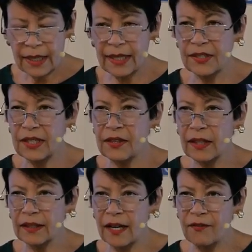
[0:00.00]
Is it in the
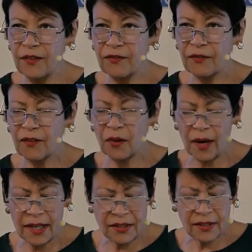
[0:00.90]
love of
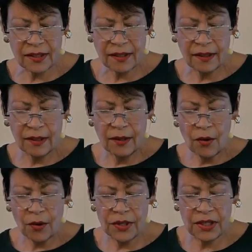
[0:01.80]
Christ,
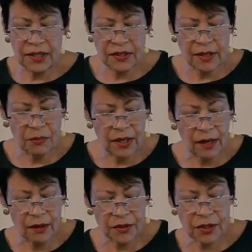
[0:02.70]
or is it in something
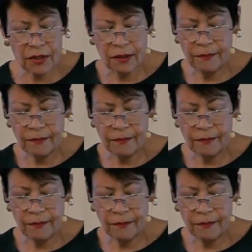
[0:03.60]
else?